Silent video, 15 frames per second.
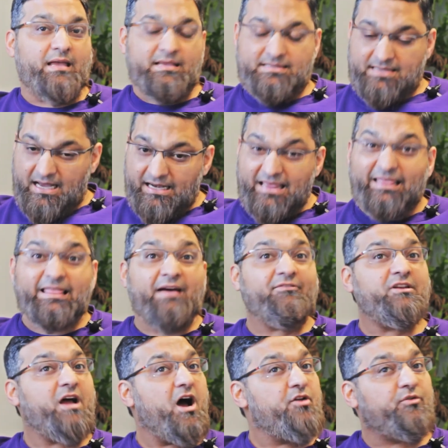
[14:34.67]
It's got
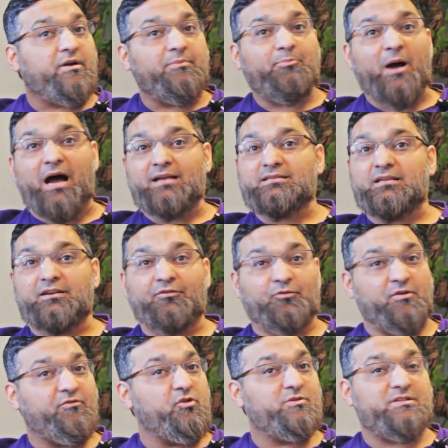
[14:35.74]
1,100 positive
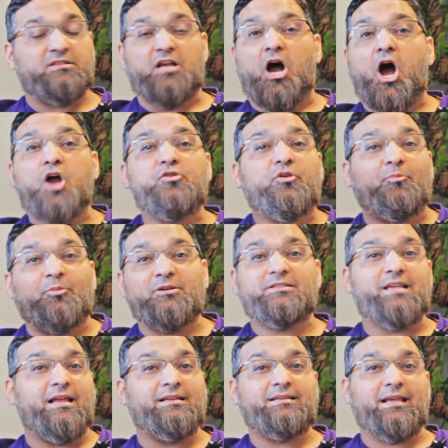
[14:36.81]
reviews. It's a
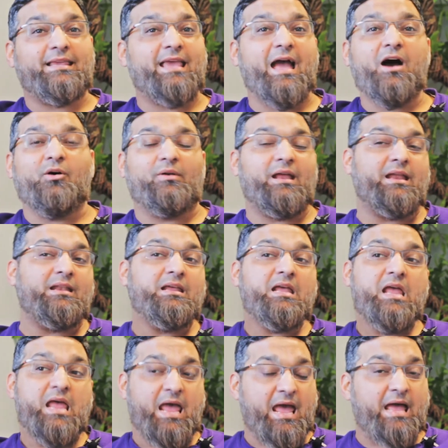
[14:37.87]
100% account,
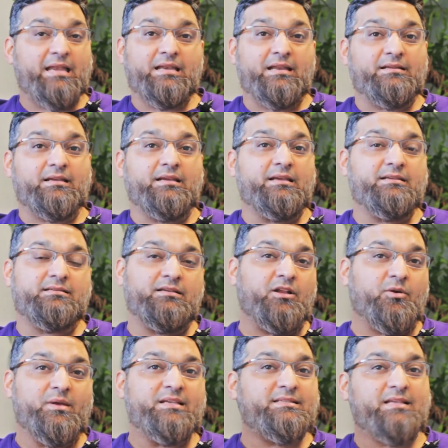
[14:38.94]
and
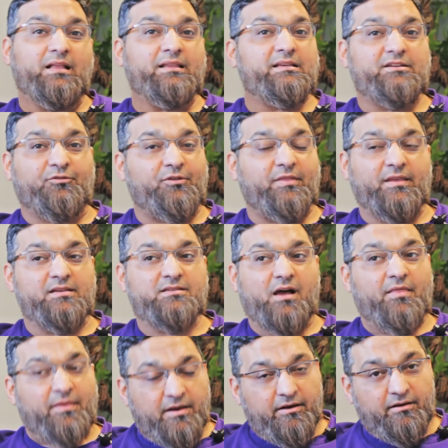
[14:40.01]
he's selling different things
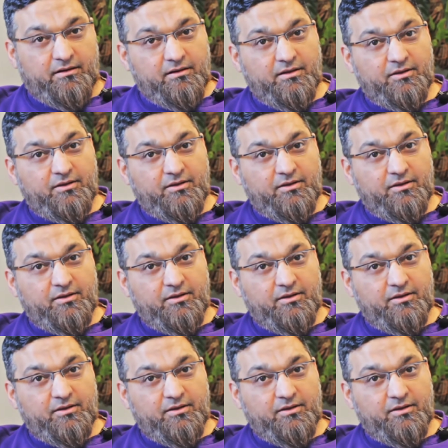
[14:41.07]
on there.